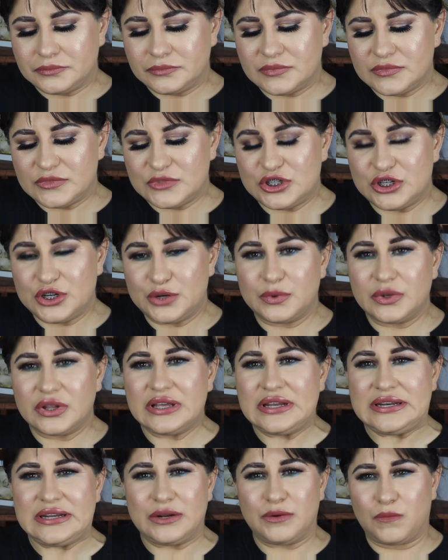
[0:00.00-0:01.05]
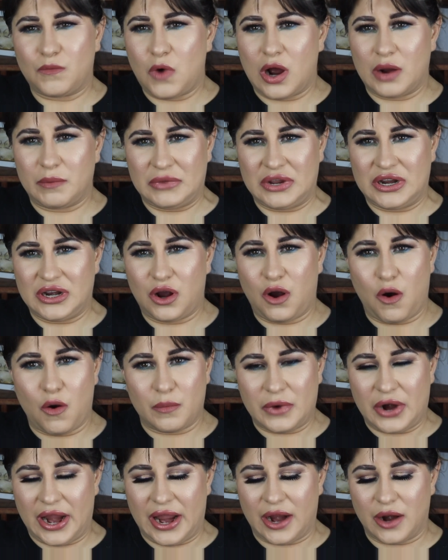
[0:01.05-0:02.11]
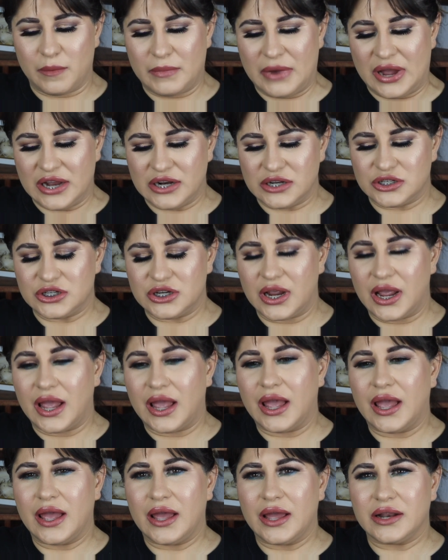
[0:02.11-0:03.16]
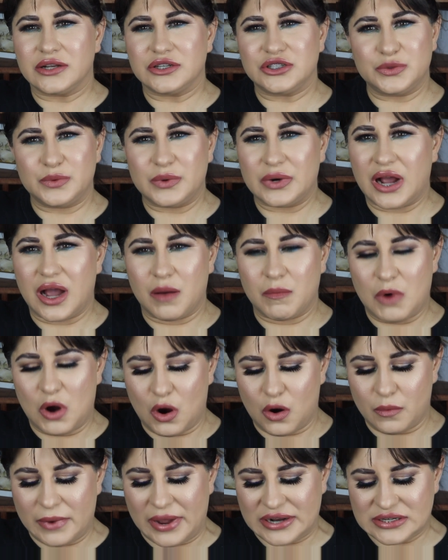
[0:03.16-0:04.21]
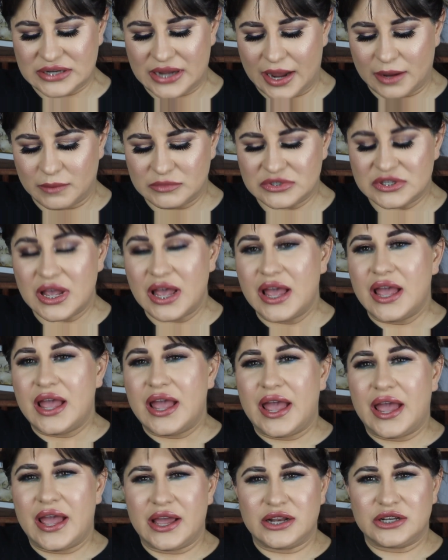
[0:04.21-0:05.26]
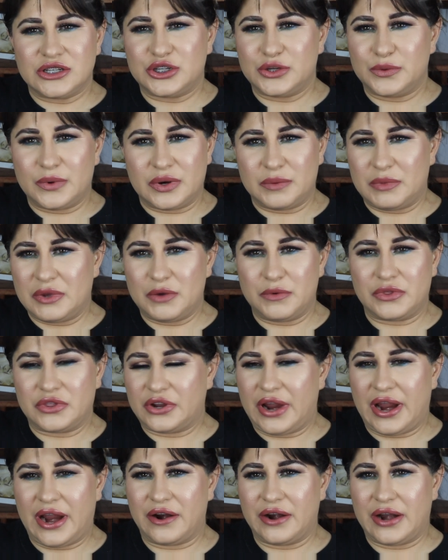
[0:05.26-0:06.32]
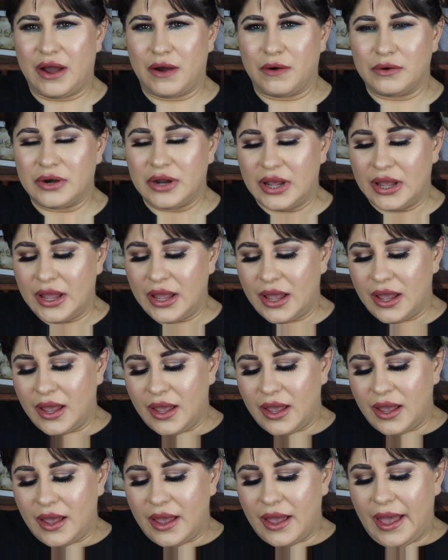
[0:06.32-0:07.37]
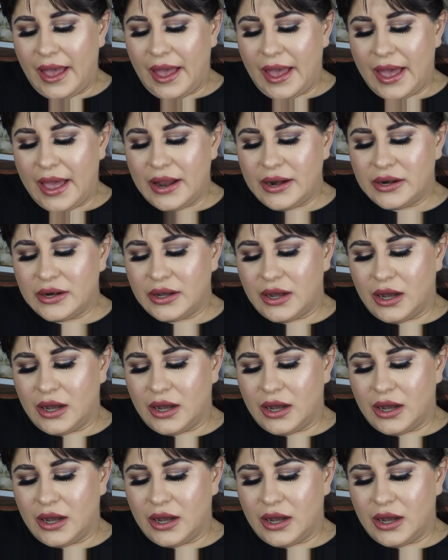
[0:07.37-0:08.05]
she really didn't want me to comb her hair much, and she would come home at times and she would be with her hair down. And